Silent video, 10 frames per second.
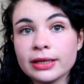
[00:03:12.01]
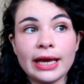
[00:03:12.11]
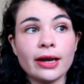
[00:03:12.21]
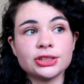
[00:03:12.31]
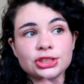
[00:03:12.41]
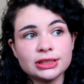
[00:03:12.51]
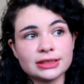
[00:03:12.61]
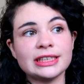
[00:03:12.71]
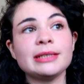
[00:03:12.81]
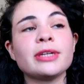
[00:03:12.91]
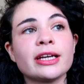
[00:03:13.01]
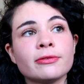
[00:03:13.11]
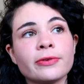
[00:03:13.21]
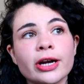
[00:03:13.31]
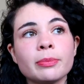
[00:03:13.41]
It just seemed like a
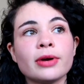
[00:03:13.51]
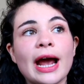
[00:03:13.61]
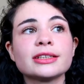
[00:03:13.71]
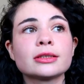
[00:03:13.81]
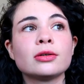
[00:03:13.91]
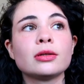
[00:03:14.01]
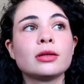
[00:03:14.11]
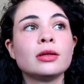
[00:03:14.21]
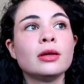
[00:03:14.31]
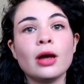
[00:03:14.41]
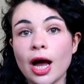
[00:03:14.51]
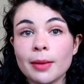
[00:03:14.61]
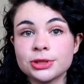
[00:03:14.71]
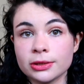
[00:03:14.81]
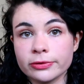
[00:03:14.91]
very practical
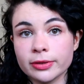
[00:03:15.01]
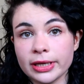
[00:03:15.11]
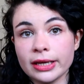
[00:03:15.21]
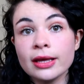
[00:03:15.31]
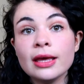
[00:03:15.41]
option for me.